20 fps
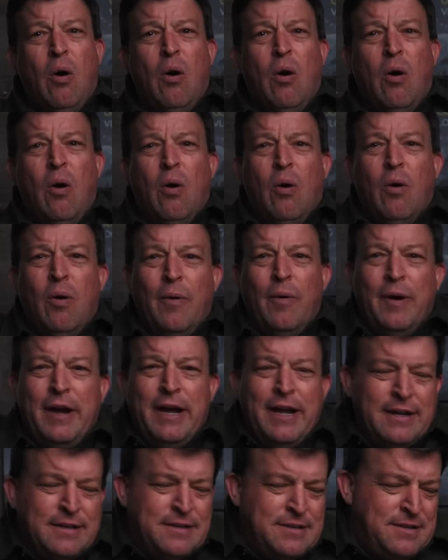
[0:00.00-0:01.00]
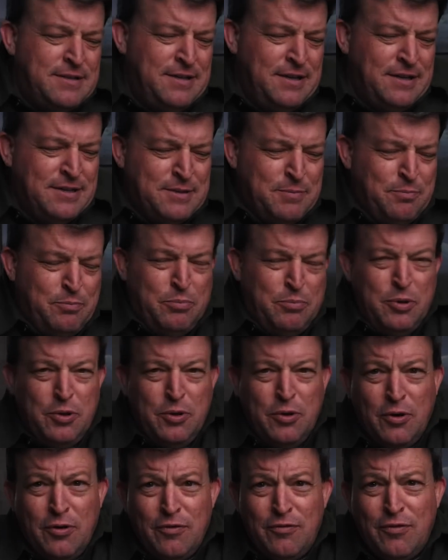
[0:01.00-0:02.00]
Oh, it's this
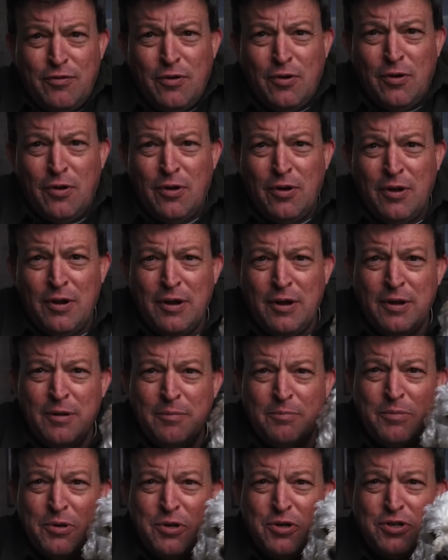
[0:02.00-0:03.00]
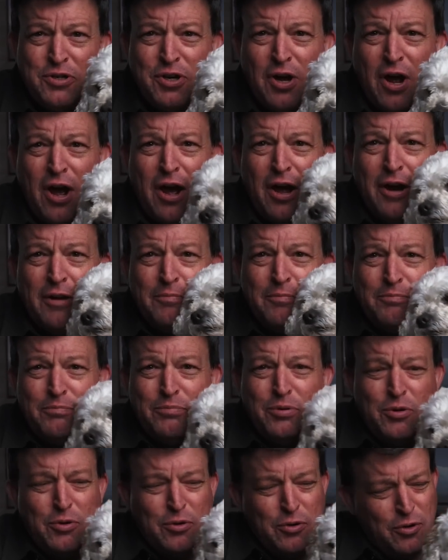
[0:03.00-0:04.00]
beautiful Bichon
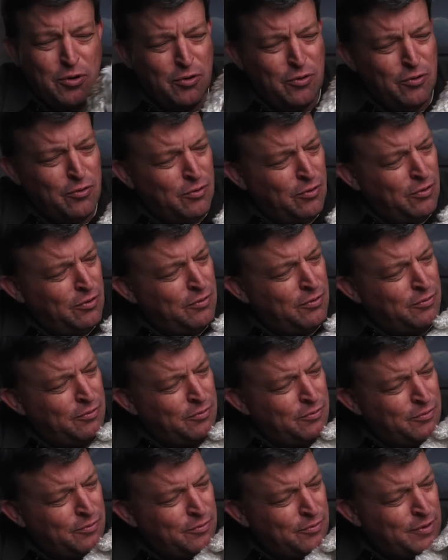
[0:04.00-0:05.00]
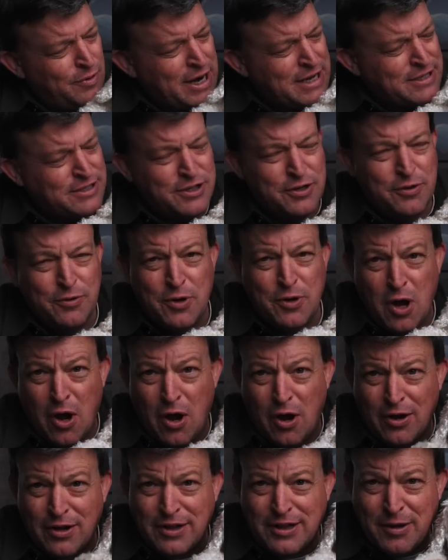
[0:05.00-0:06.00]
Poodle rescue
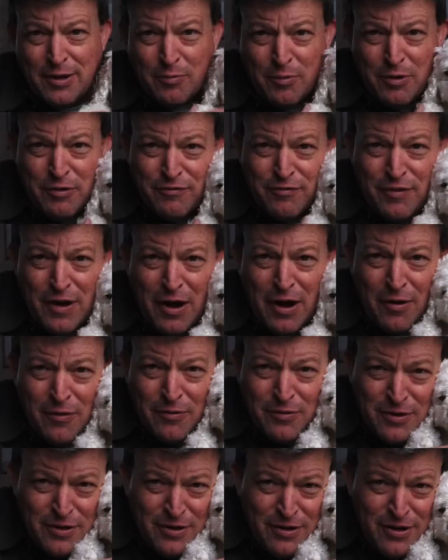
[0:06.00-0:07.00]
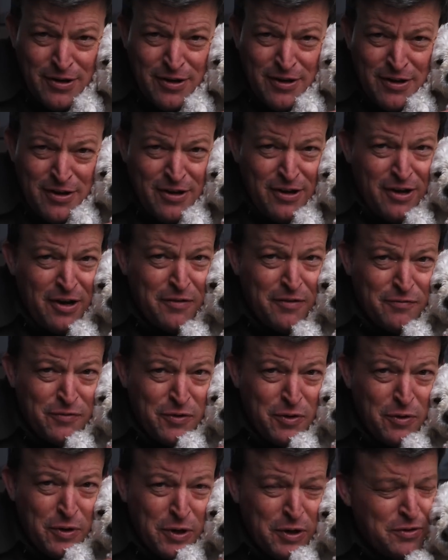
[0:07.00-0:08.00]
dog that we found a
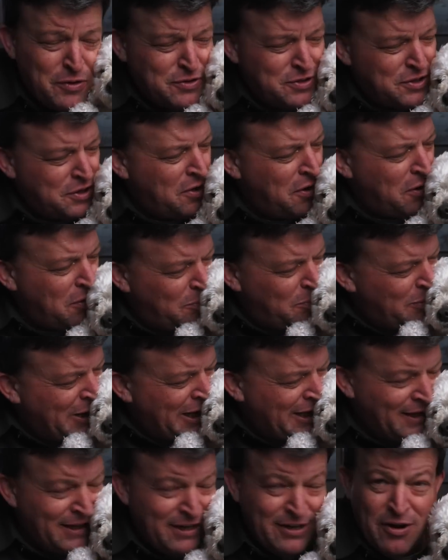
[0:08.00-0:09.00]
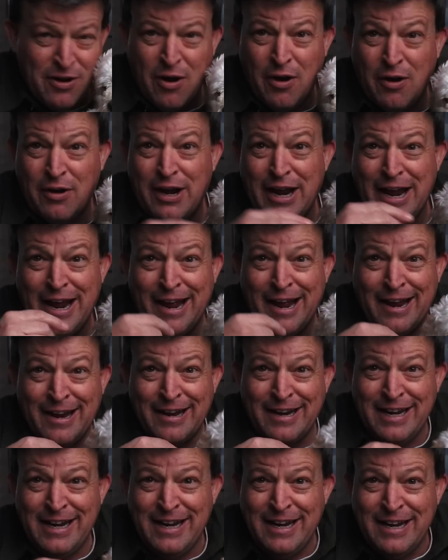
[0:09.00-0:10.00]
few years ago, Bentley dog,
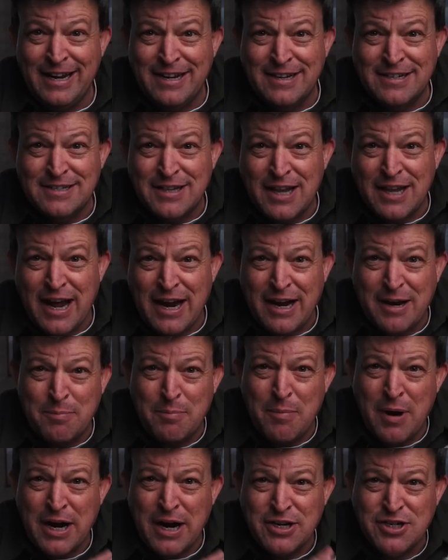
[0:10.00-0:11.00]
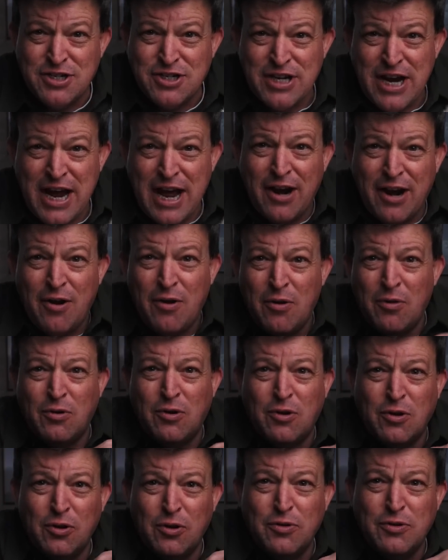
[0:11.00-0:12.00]
and he is like my shadow,
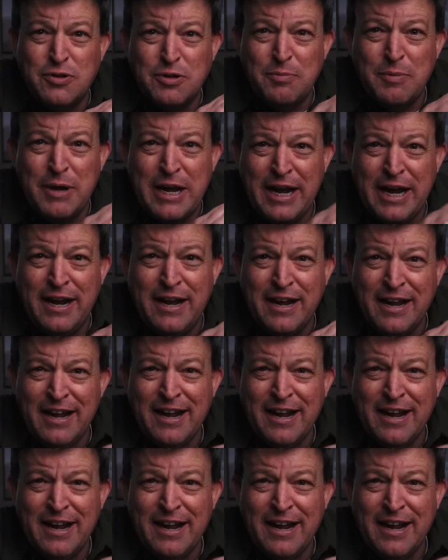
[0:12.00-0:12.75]
glued to me,